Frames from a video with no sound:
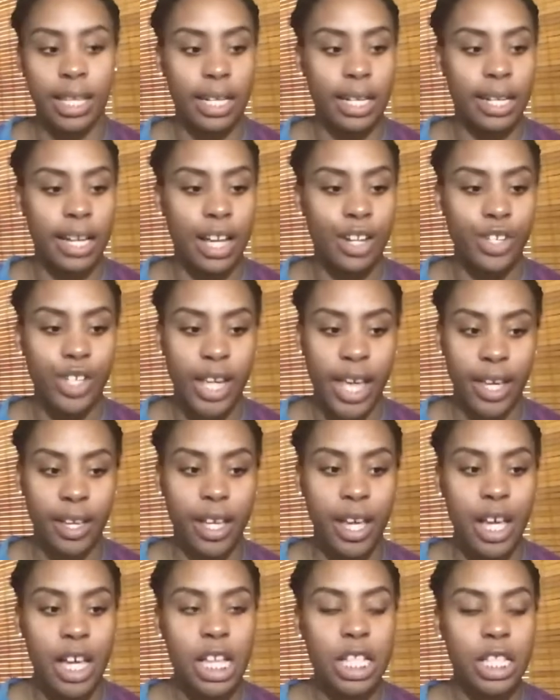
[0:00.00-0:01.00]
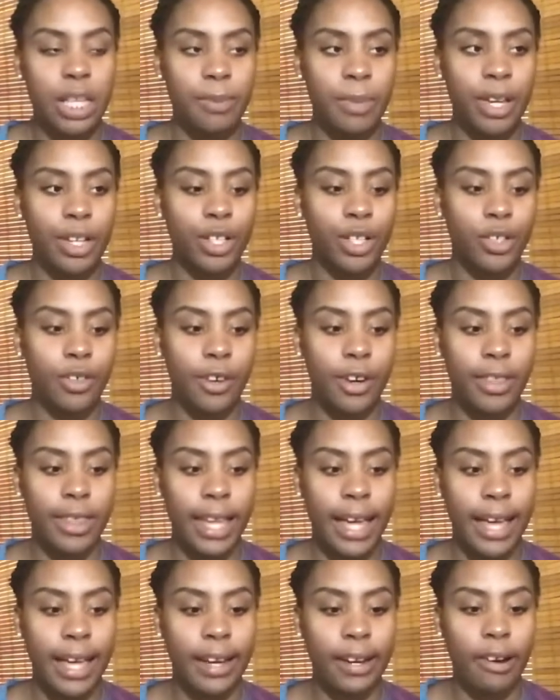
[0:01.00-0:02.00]
They did not check to make sure
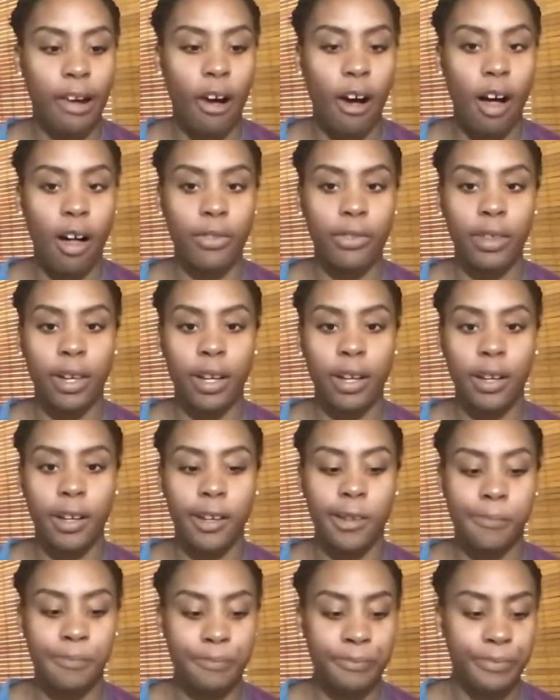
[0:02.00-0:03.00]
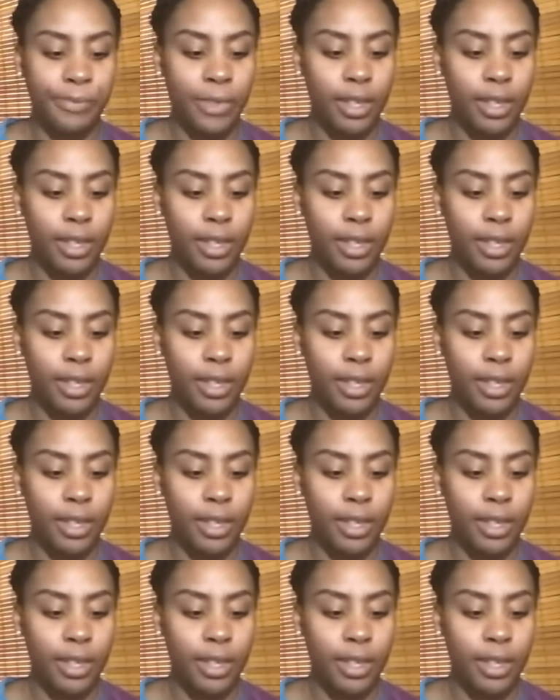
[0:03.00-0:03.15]
that all the